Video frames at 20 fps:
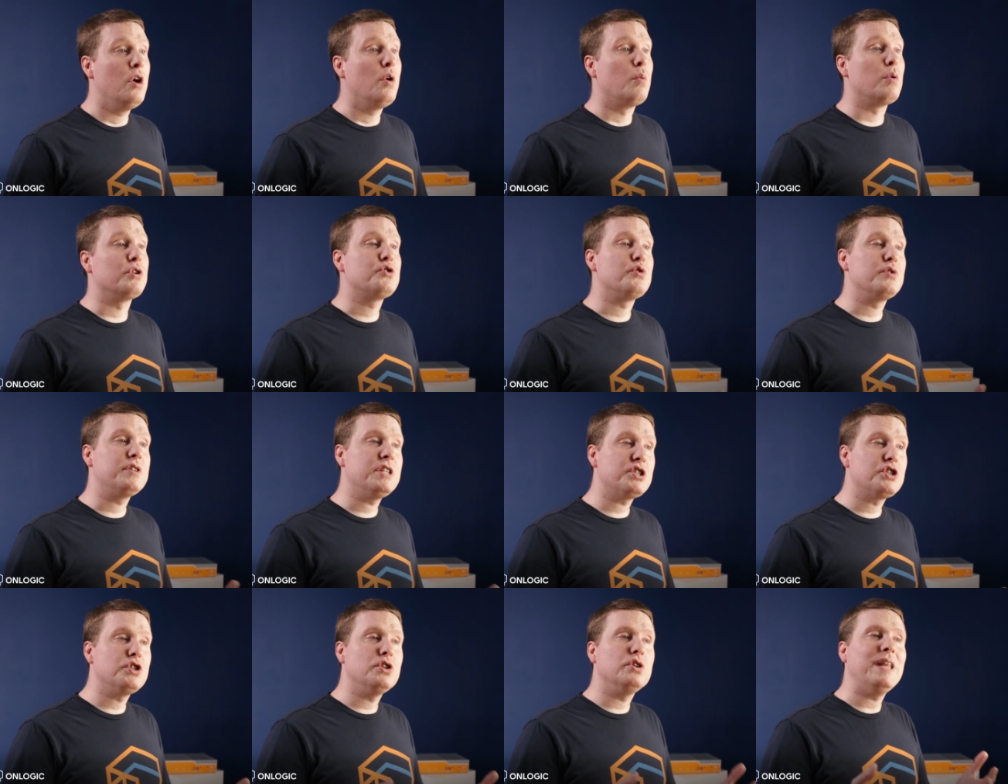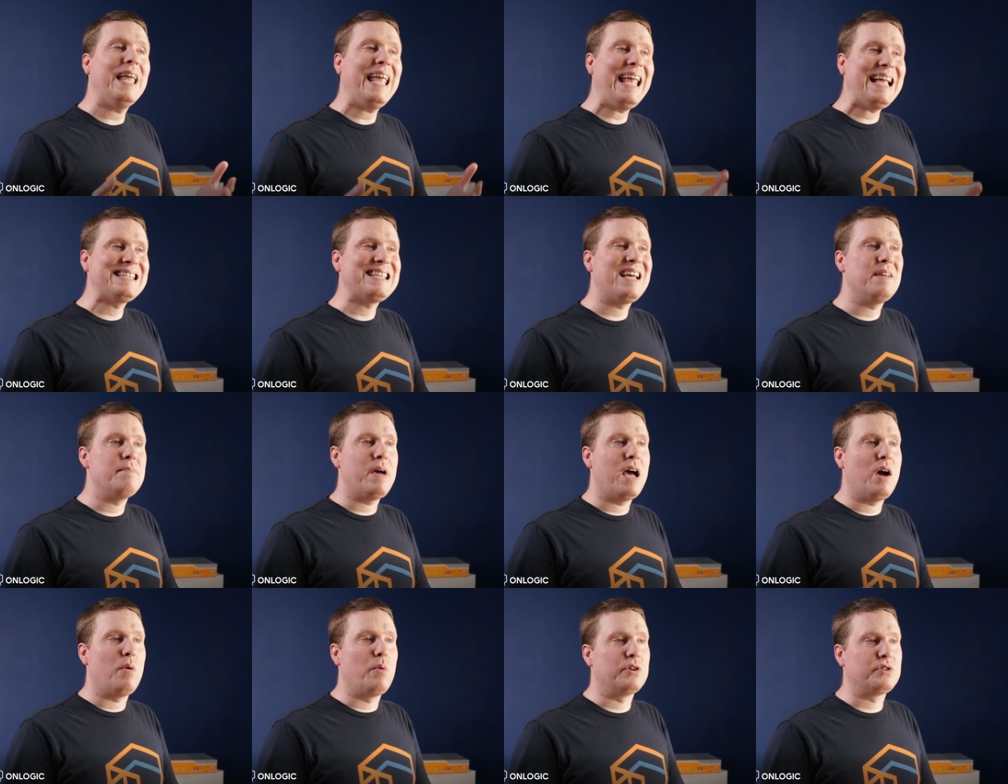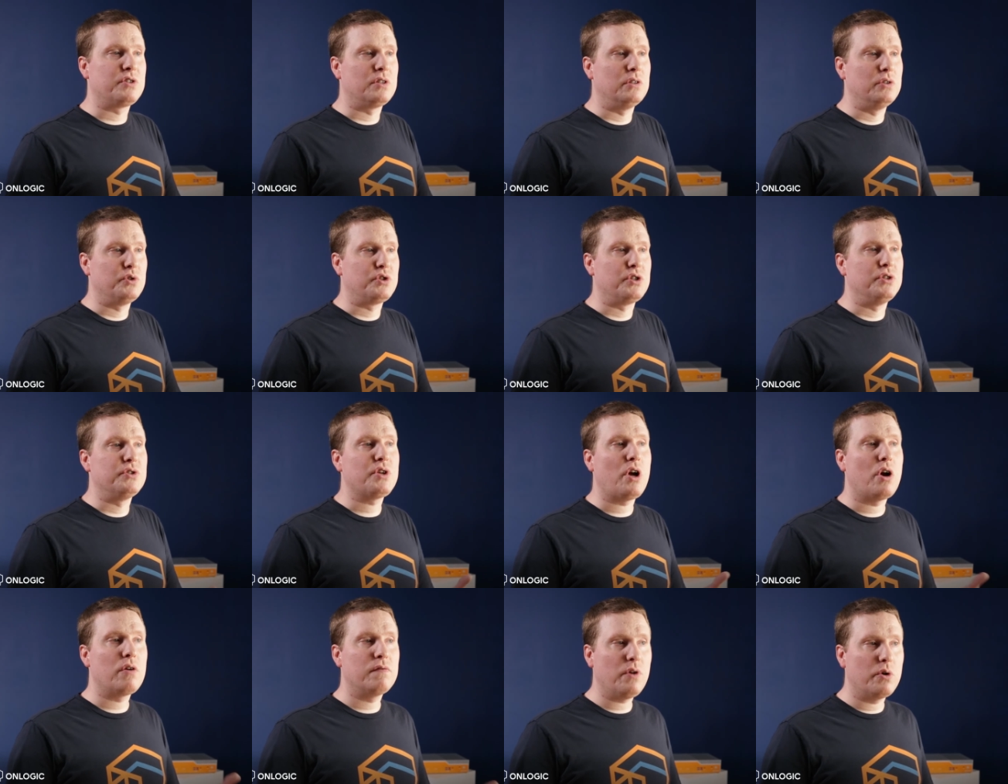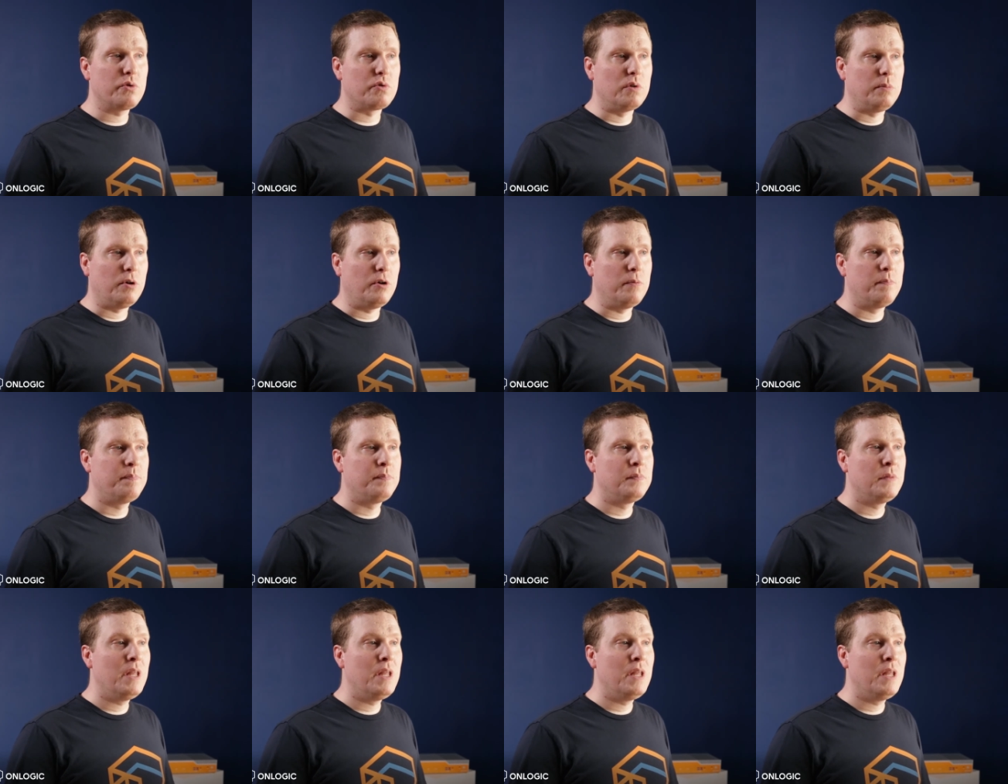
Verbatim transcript: where traditional anti-malware solutions are vulnerable.